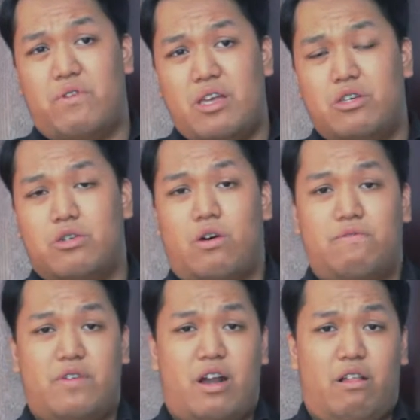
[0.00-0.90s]
range of
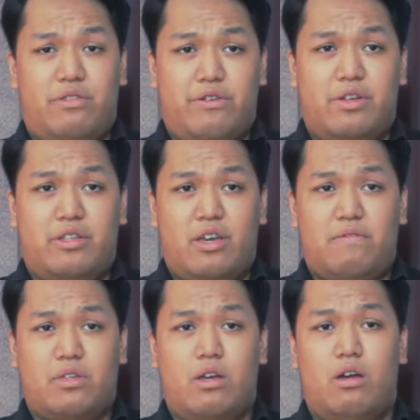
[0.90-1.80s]

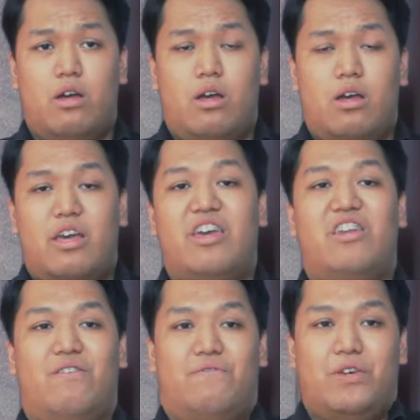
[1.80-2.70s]
alternatives. In
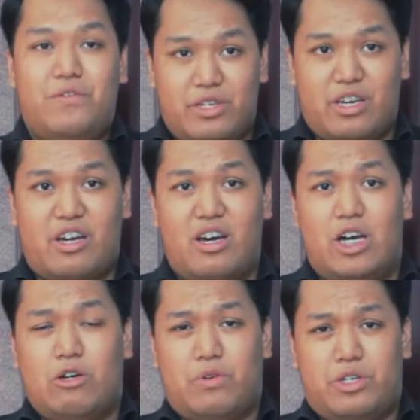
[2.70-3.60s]
the future,
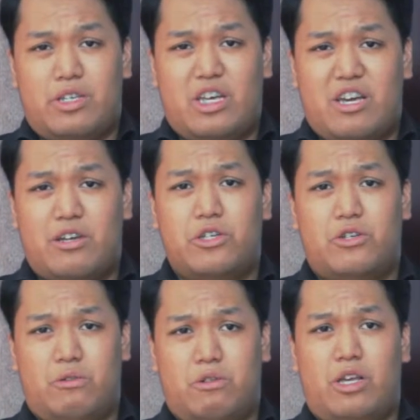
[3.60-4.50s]
questionnaire
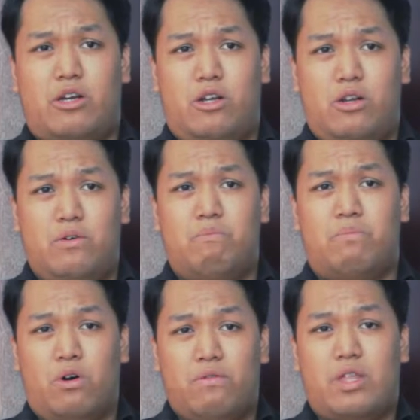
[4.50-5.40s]
should include
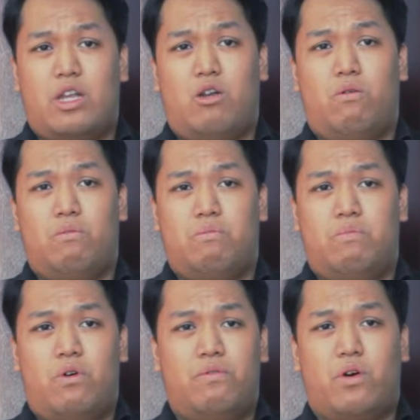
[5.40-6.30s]
both
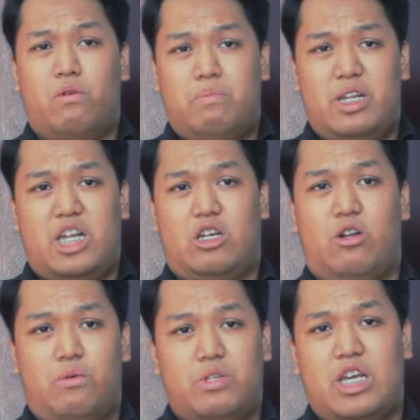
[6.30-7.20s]
open and
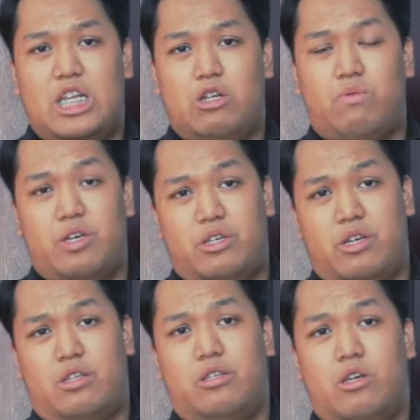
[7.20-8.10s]
closed-ended
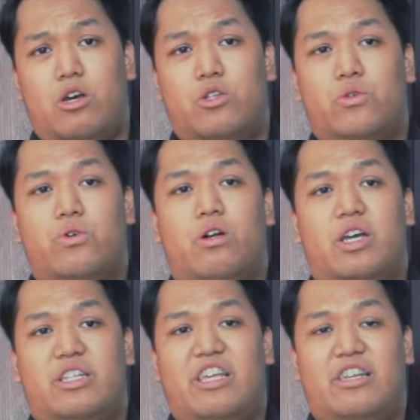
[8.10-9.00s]
questions to
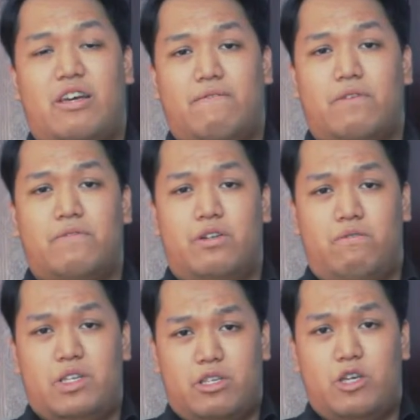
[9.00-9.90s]
collect in-depth of the
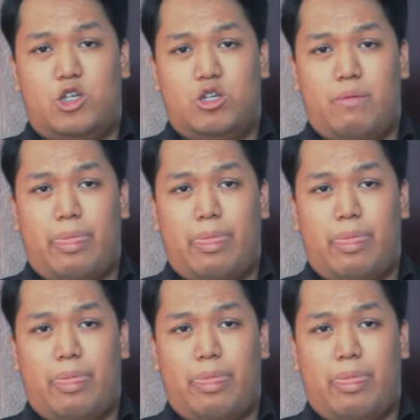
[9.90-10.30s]
research.